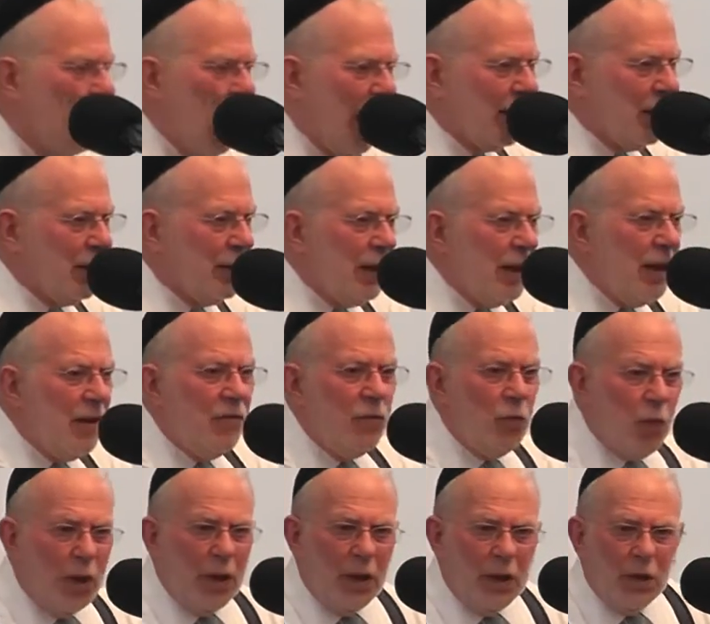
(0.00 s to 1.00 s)
way to
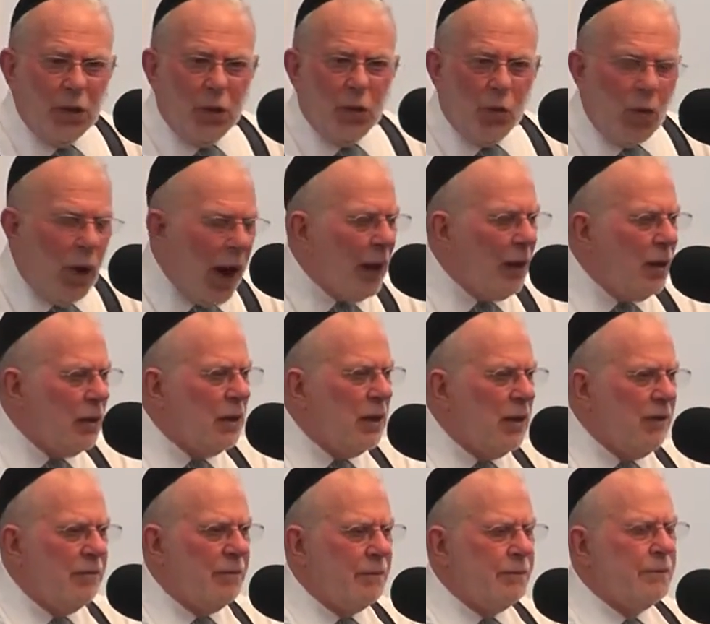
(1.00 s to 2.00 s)
live. What do you do? How do you
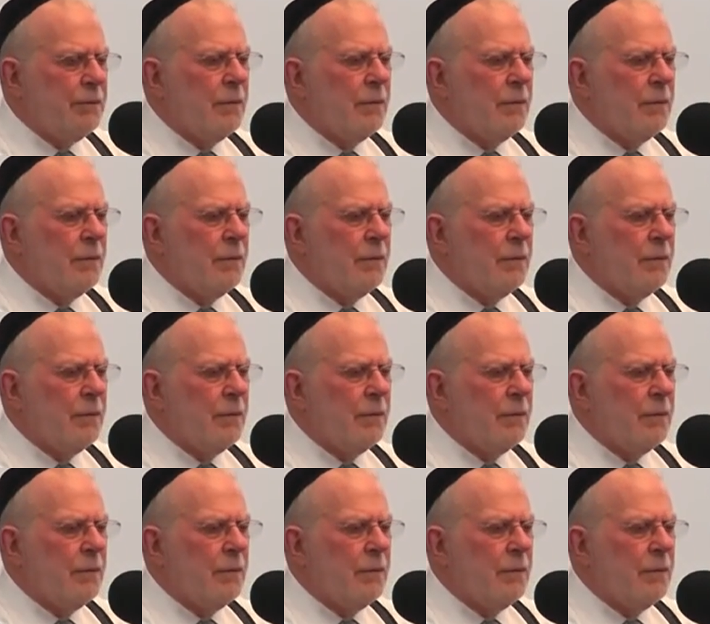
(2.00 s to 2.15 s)
live?